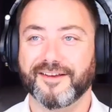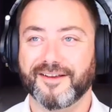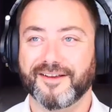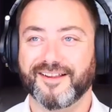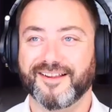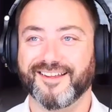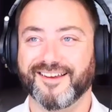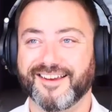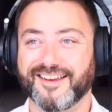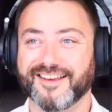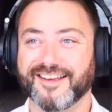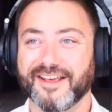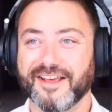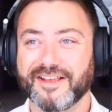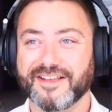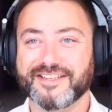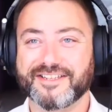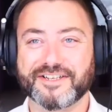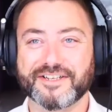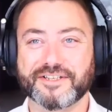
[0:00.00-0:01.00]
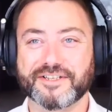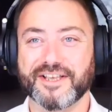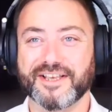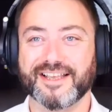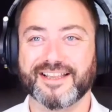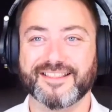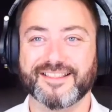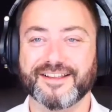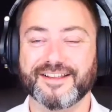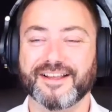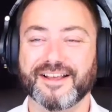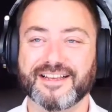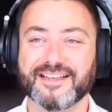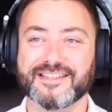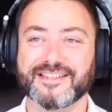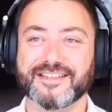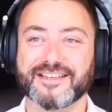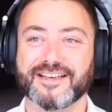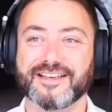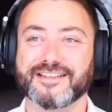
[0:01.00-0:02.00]
Like, it's just
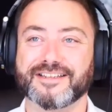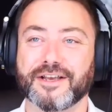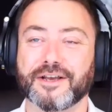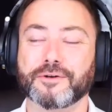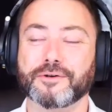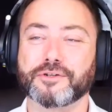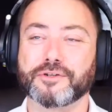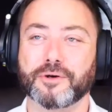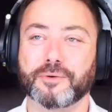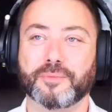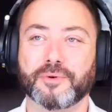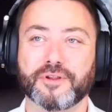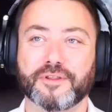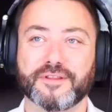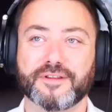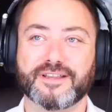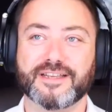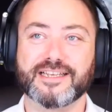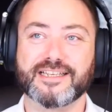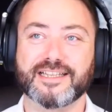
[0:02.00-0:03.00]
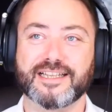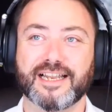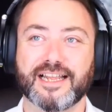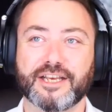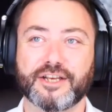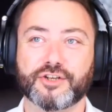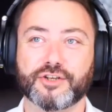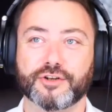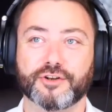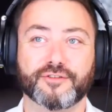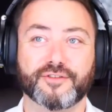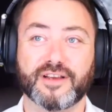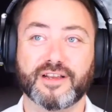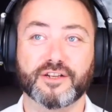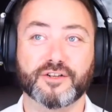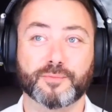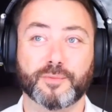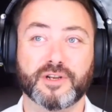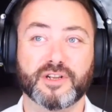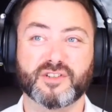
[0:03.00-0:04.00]
as Oakeshott put it, the distillation of
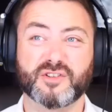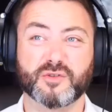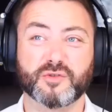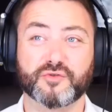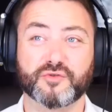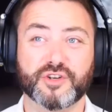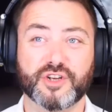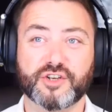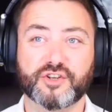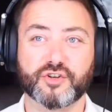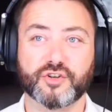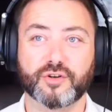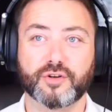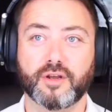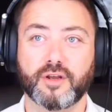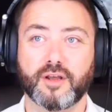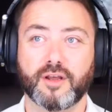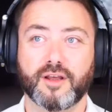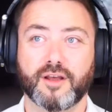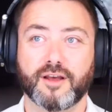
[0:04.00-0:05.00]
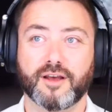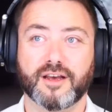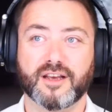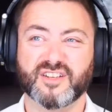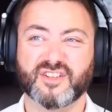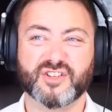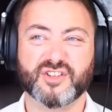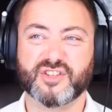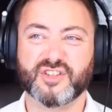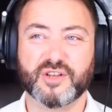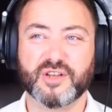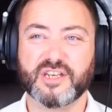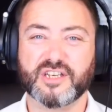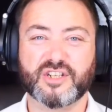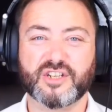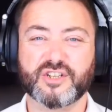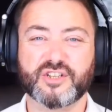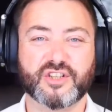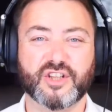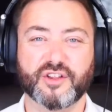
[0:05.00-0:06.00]
English political tradition. It's
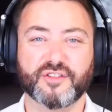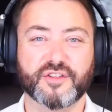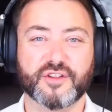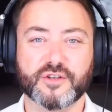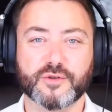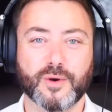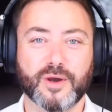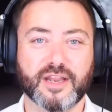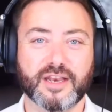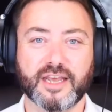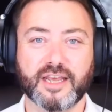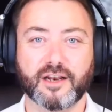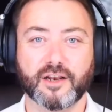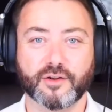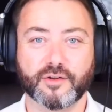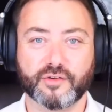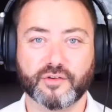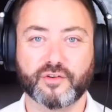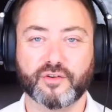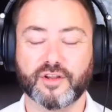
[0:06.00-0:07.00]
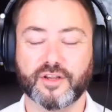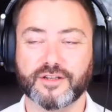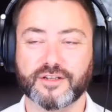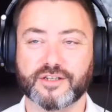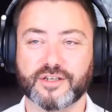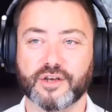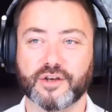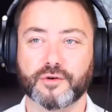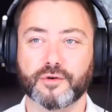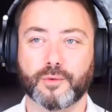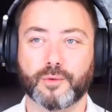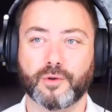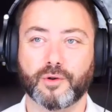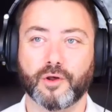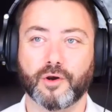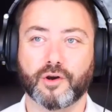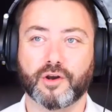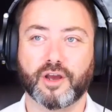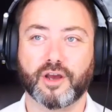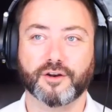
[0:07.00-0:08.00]
just done this way in England, and so
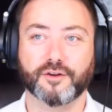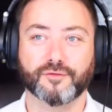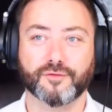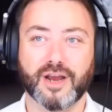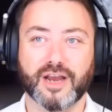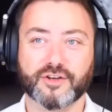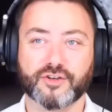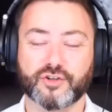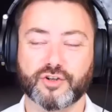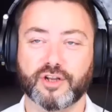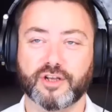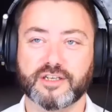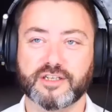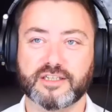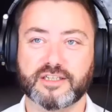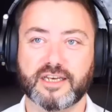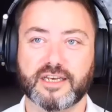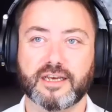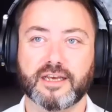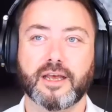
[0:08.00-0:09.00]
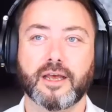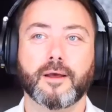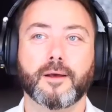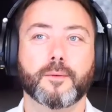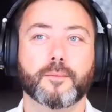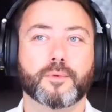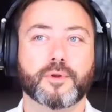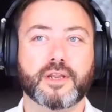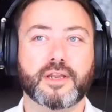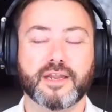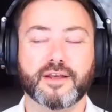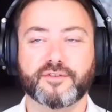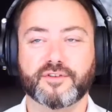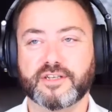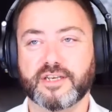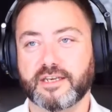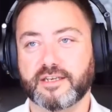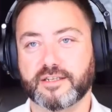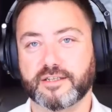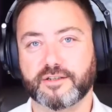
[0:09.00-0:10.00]
Locke kind of rationalises it, but he never
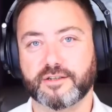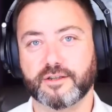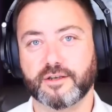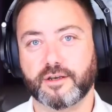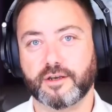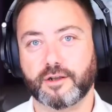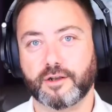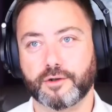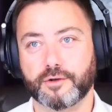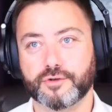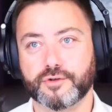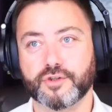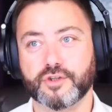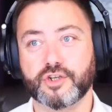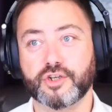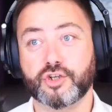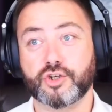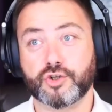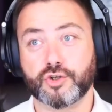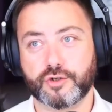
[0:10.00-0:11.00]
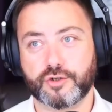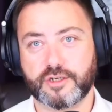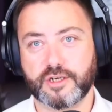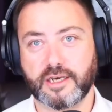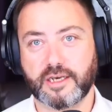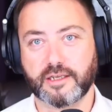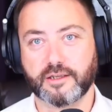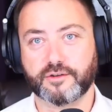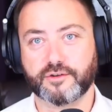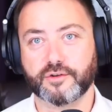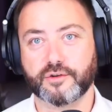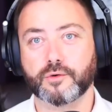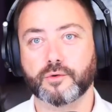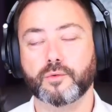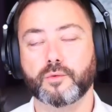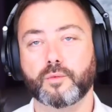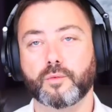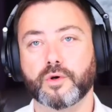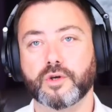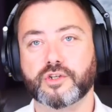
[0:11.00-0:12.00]
takes it to the conclusion that he should take it to,
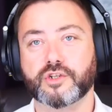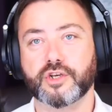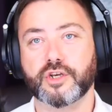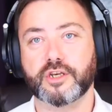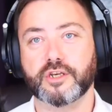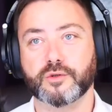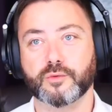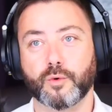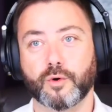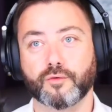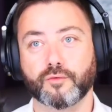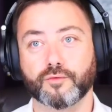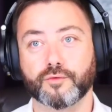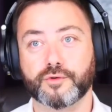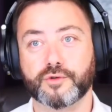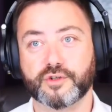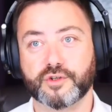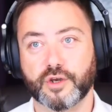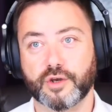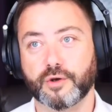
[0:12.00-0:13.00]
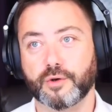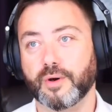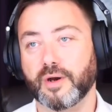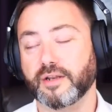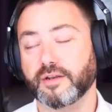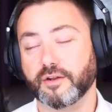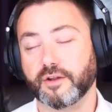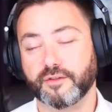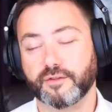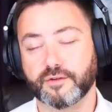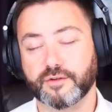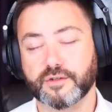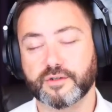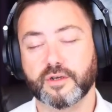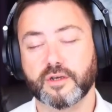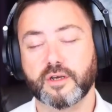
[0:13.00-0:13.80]
which is what Rousseau and others